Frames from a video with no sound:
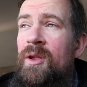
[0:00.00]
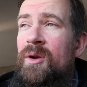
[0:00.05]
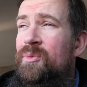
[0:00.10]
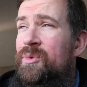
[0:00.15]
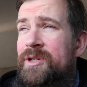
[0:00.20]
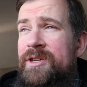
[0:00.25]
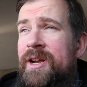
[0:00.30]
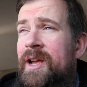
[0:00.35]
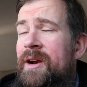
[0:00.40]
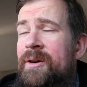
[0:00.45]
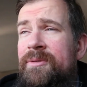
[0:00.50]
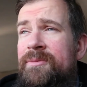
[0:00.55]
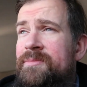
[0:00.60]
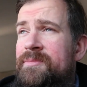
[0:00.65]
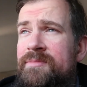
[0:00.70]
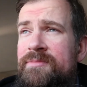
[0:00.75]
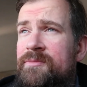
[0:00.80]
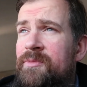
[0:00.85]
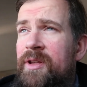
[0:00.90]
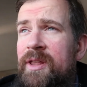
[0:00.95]
which I
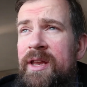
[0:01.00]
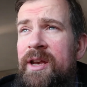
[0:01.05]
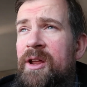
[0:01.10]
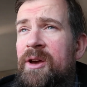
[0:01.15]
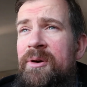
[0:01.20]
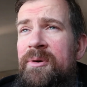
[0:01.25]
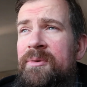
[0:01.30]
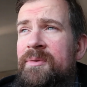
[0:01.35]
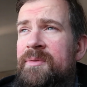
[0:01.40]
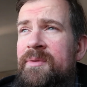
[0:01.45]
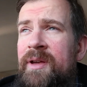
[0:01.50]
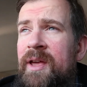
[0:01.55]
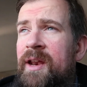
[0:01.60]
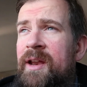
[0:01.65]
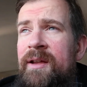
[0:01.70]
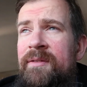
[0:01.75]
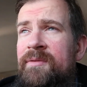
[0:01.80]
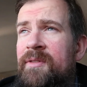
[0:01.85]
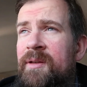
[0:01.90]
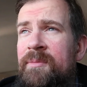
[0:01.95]
don't really know
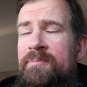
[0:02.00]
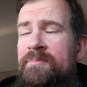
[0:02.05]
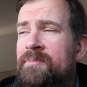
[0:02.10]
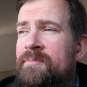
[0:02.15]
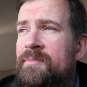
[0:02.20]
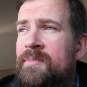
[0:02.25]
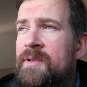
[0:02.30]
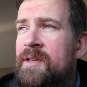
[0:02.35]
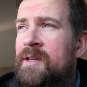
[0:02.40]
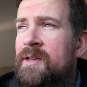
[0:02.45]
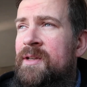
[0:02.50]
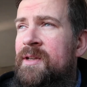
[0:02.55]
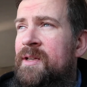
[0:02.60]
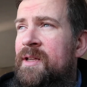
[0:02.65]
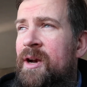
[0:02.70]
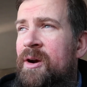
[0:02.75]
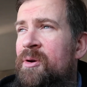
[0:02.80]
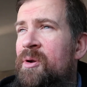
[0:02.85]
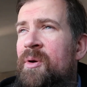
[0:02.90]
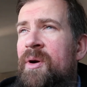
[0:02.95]
any of them.
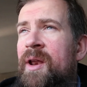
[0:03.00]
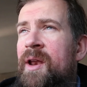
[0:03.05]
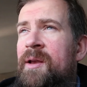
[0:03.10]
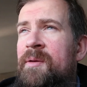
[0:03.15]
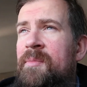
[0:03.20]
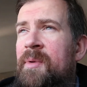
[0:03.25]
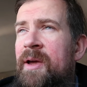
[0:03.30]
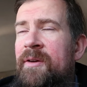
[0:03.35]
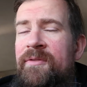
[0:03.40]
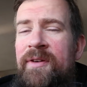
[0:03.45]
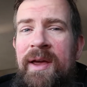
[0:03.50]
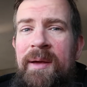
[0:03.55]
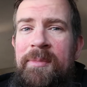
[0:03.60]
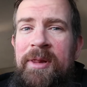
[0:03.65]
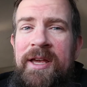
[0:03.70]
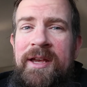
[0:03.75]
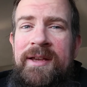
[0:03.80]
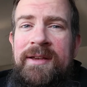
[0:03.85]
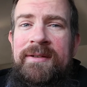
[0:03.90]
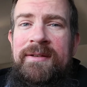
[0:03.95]
I don't know any of my
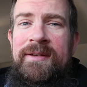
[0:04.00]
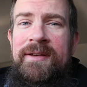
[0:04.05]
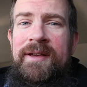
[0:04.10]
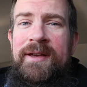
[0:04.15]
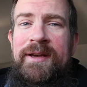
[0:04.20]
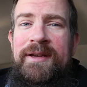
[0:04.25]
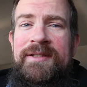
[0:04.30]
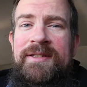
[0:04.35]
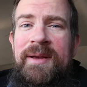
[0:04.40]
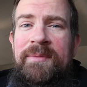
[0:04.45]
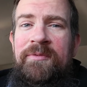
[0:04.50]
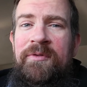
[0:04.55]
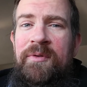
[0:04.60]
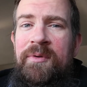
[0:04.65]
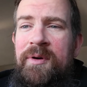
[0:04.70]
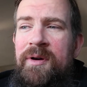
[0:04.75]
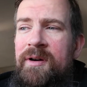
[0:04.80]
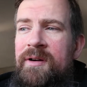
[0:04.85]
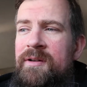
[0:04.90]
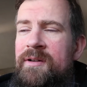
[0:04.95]
family uh, except
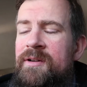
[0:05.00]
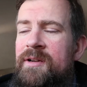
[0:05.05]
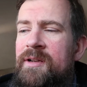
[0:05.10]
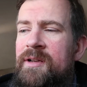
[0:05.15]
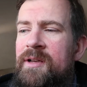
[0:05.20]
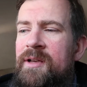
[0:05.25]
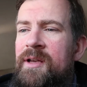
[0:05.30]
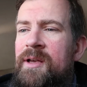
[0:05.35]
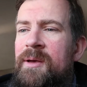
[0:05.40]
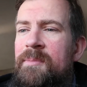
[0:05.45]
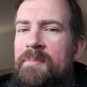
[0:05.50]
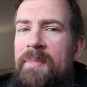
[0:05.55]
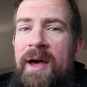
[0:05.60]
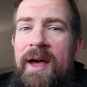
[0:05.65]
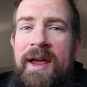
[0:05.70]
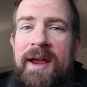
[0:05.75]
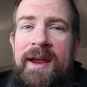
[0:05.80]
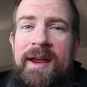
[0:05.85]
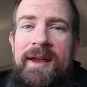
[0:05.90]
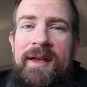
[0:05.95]
for
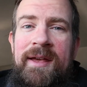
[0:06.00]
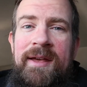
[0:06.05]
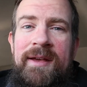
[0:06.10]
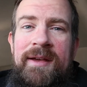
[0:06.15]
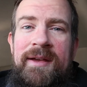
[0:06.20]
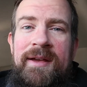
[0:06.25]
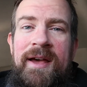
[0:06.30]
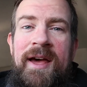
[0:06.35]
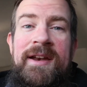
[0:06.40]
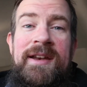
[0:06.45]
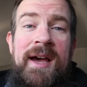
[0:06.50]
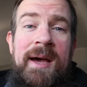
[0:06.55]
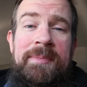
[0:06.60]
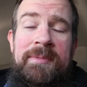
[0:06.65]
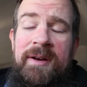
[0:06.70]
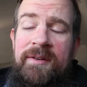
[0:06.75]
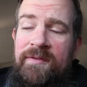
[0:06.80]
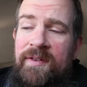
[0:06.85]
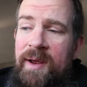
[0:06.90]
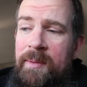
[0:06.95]
my uh,
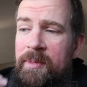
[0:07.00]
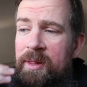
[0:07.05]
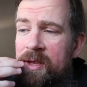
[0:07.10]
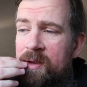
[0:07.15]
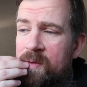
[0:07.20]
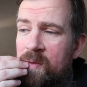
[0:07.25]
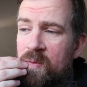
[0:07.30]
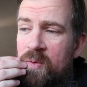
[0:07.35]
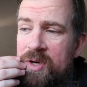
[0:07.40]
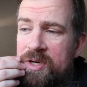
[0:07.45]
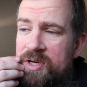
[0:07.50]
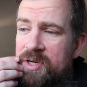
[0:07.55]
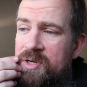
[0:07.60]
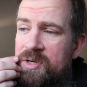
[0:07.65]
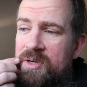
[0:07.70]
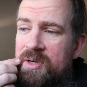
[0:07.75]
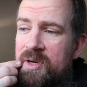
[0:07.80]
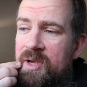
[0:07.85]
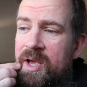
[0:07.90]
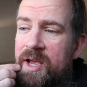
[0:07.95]
adopted family,
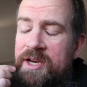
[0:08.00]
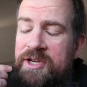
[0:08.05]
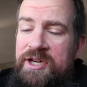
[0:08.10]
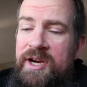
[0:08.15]
which I